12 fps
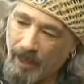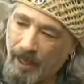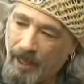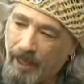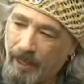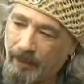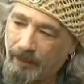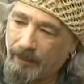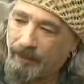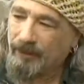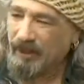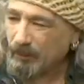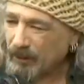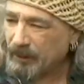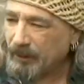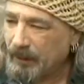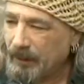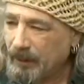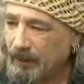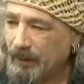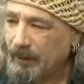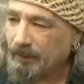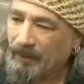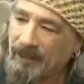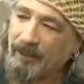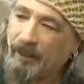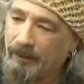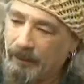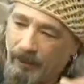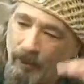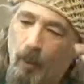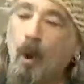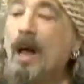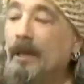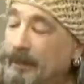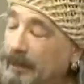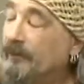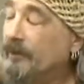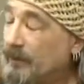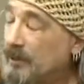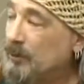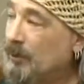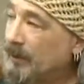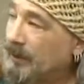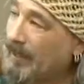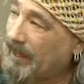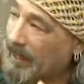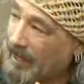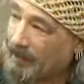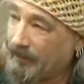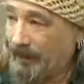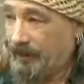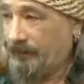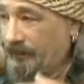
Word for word: And typically, depending on the quality of the resort, they had either a